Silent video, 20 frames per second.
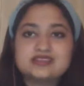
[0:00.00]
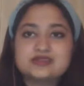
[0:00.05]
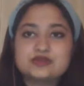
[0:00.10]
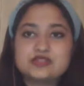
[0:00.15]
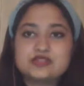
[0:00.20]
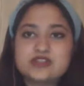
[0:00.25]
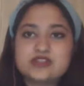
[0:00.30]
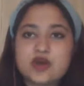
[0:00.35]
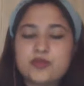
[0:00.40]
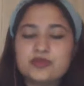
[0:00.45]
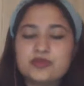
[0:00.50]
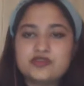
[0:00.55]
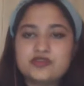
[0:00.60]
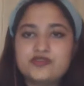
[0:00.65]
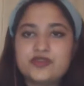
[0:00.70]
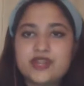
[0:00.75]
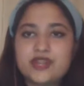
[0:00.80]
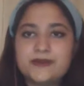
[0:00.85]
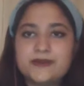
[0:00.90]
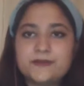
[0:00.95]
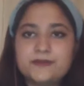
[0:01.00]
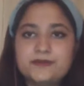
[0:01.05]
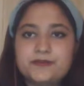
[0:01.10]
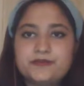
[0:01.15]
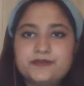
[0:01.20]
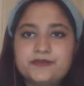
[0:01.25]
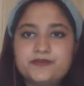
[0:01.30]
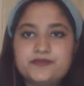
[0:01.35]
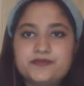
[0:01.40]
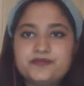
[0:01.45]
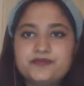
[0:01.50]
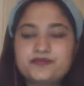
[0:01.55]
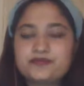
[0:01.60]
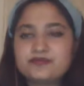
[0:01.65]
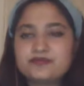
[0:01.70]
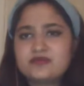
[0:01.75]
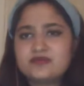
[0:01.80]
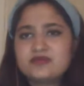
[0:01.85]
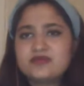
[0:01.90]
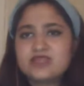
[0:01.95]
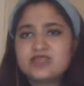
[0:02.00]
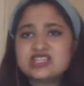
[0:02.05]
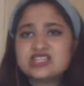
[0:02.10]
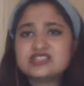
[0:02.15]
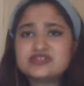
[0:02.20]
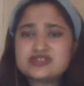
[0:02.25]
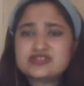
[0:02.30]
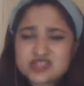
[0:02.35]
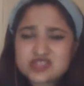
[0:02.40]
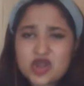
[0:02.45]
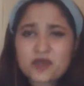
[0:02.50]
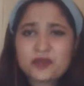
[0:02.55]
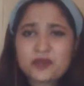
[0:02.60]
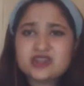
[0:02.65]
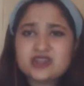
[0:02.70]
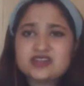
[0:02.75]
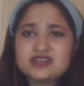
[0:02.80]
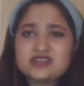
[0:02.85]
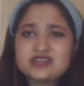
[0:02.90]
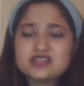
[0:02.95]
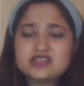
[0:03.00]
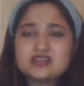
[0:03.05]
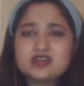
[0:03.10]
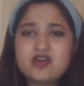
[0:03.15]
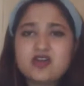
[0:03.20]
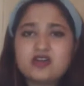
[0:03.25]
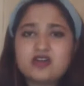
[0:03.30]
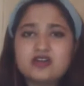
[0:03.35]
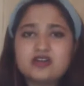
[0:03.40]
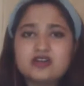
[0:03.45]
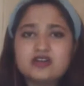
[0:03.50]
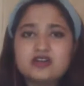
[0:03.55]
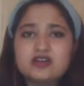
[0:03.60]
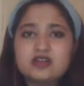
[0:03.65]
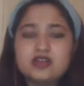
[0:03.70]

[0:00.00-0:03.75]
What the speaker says: to stop the train, to stop it a little longer.